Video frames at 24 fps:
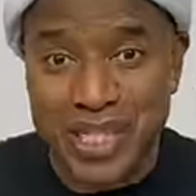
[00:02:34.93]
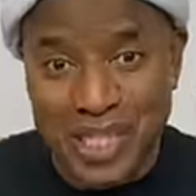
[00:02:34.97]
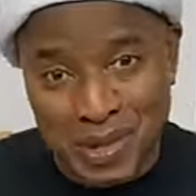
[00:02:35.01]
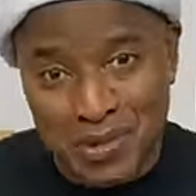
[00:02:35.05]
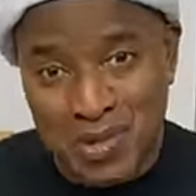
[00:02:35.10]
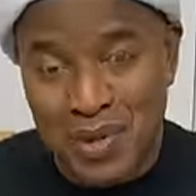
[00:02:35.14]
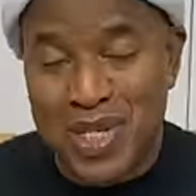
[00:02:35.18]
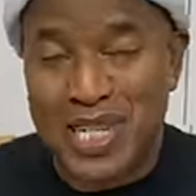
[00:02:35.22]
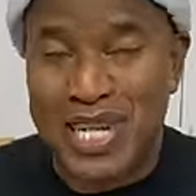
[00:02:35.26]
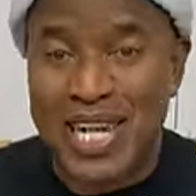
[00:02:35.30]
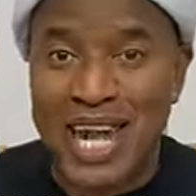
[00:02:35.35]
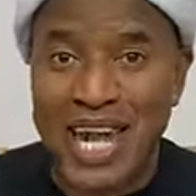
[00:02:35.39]

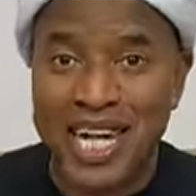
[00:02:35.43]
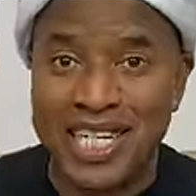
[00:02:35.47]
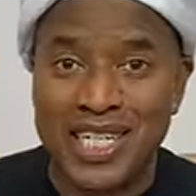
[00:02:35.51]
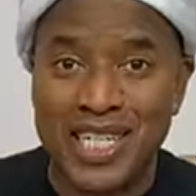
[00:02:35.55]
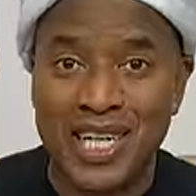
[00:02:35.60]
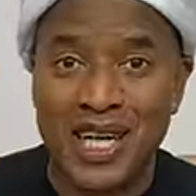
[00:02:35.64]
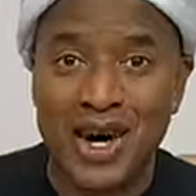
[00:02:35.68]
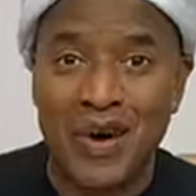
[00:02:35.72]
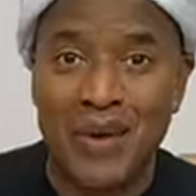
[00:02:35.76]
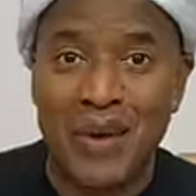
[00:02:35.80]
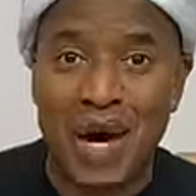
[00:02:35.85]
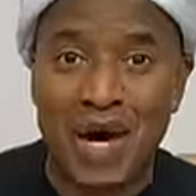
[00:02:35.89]
This one you get
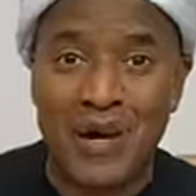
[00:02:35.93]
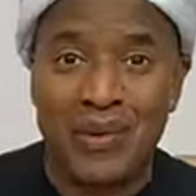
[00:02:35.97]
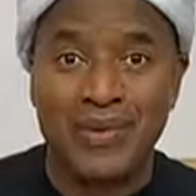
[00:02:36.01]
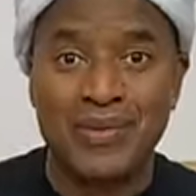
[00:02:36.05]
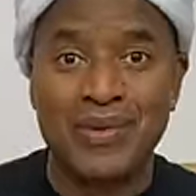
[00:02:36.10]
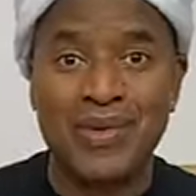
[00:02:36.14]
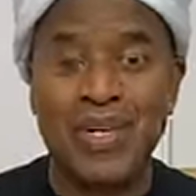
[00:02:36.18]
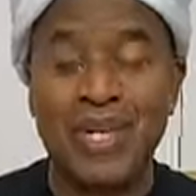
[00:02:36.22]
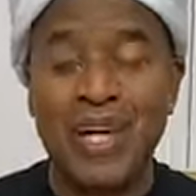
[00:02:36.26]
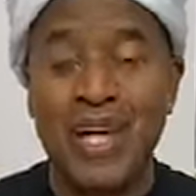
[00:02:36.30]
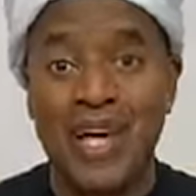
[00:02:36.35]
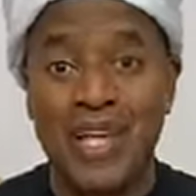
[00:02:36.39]
to go
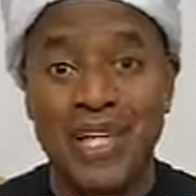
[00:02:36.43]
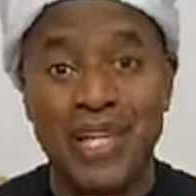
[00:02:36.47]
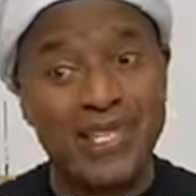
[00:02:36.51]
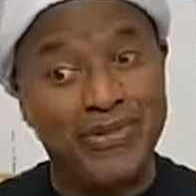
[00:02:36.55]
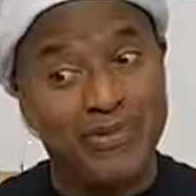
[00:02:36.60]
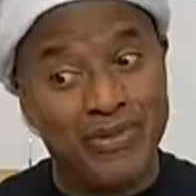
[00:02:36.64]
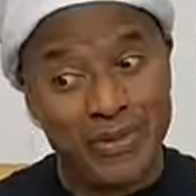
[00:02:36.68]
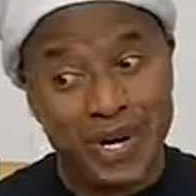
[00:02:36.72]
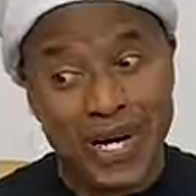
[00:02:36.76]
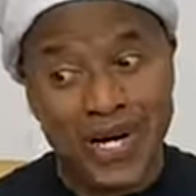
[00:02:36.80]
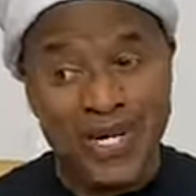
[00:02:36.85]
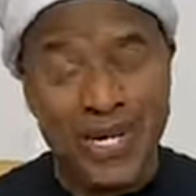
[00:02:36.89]
out, at
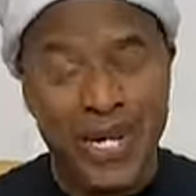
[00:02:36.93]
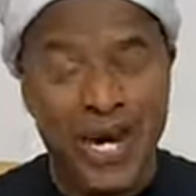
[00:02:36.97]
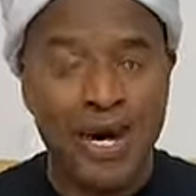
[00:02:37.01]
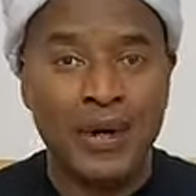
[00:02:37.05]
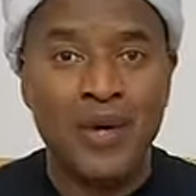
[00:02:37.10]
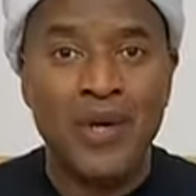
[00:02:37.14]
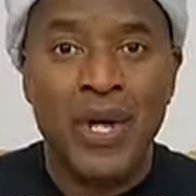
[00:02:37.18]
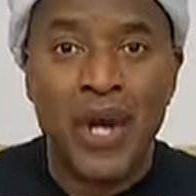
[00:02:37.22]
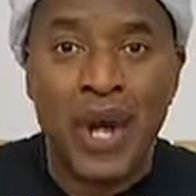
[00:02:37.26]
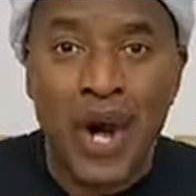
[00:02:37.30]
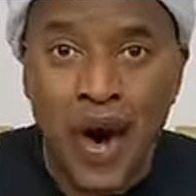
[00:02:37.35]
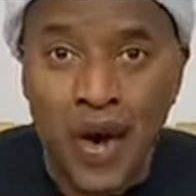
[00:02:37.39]
least for right
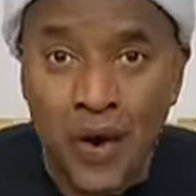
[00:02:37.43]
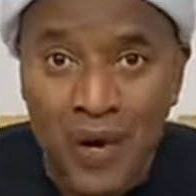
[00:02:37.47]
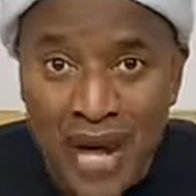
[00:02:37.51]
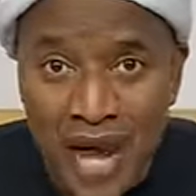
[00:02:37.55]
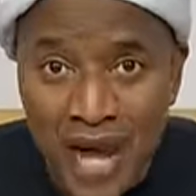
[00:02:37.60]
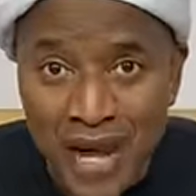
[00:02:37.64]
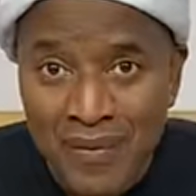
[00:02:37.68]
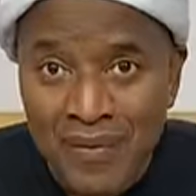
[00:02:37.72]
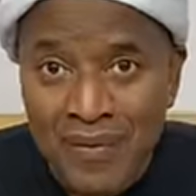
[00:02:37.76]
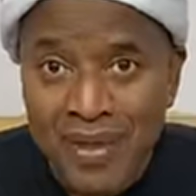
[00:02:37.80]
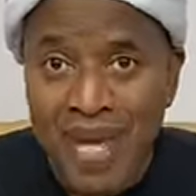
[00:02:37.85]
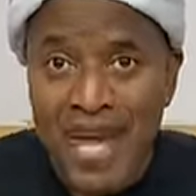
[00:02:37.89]
now. Okay,